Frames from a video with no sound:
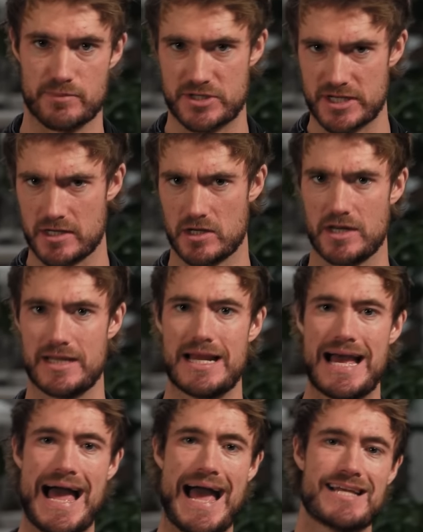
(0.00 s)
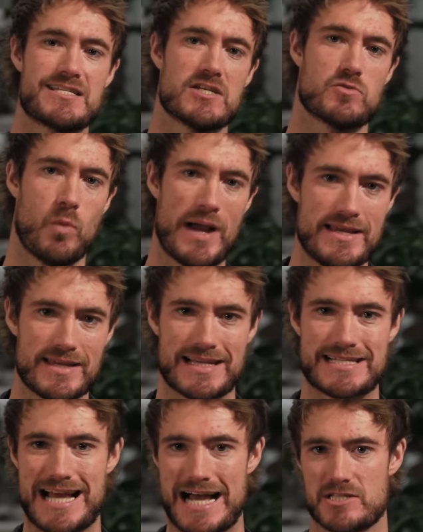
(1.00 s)
Particularly, excess weight
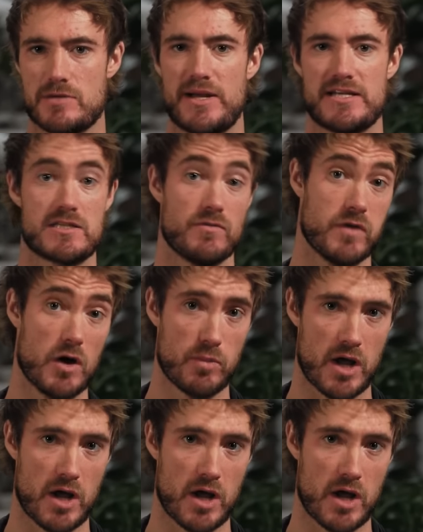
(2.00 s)
exacerbates the flow